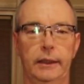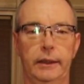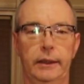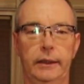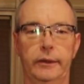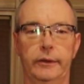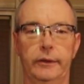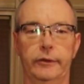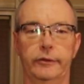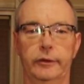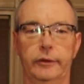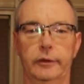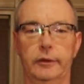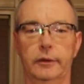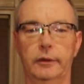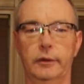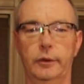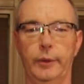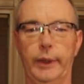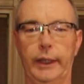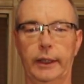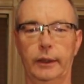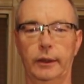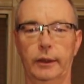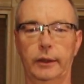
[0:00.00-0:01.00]
Here's a little
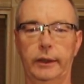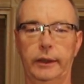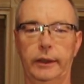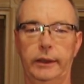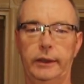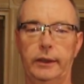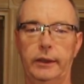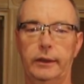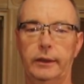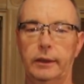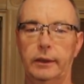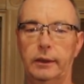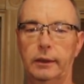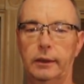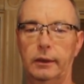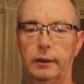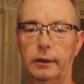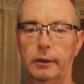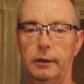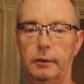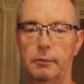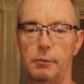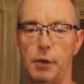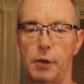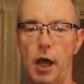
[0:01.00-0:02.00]
quick look at the
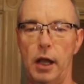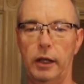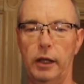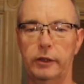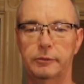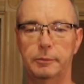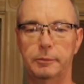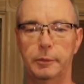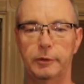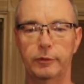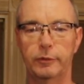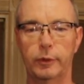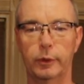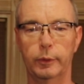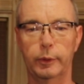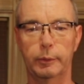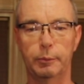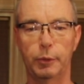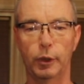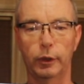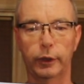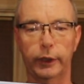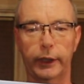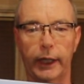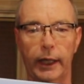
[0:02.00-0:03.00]
box before we
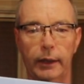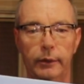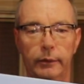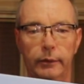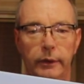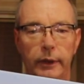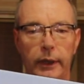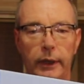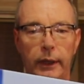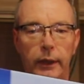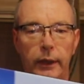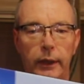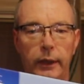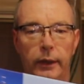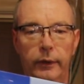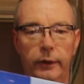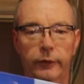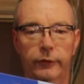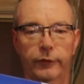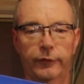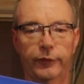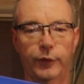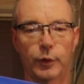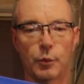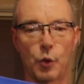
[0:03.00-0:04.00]
pull it out.
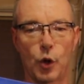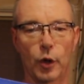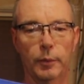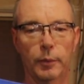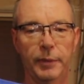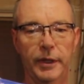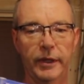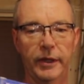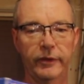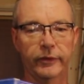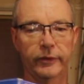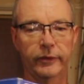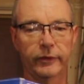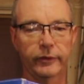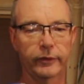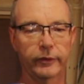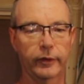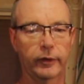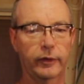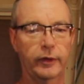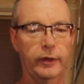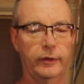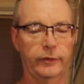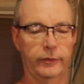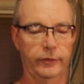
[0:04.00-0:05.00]
There's a few more pieces
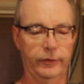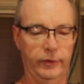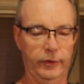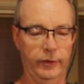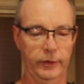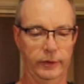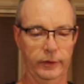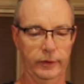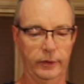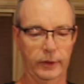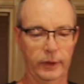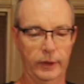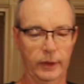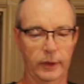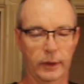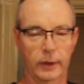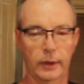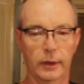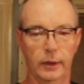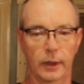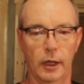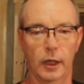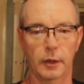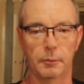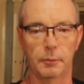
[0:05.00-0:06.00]
to this
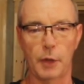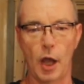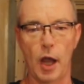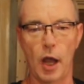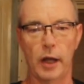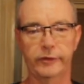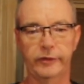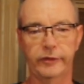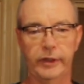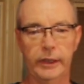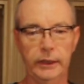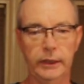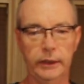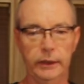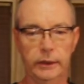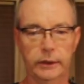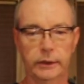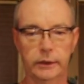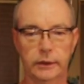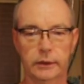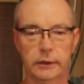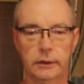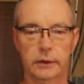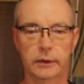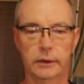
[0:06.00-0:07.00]
unboxing,
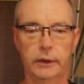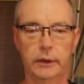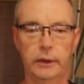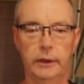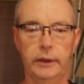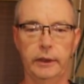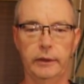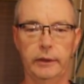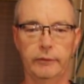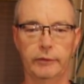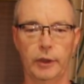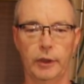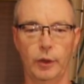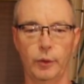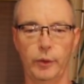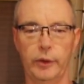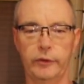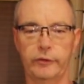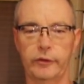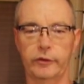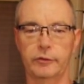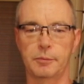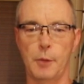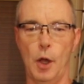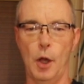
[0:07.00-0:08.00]
even though
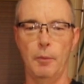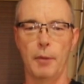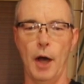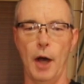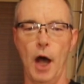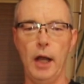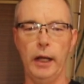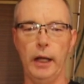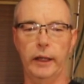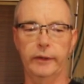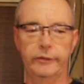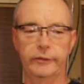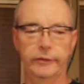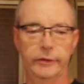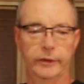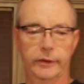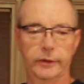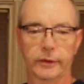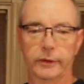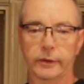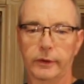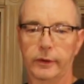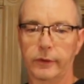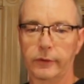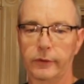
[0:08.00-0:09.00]
it's a small box.
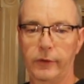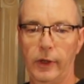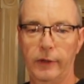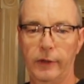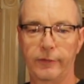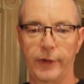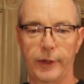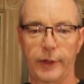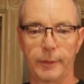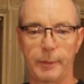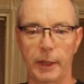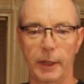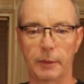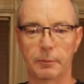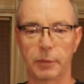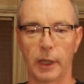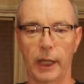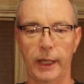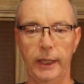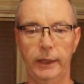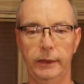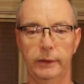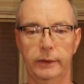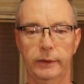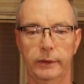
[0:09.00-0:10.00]
It's not a very big
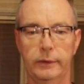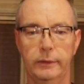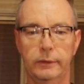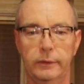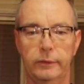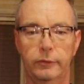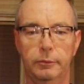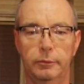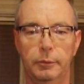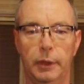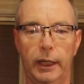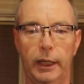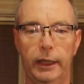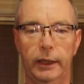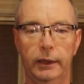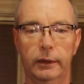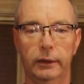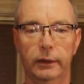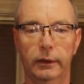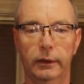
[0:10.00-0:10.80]
plane. It's a plane.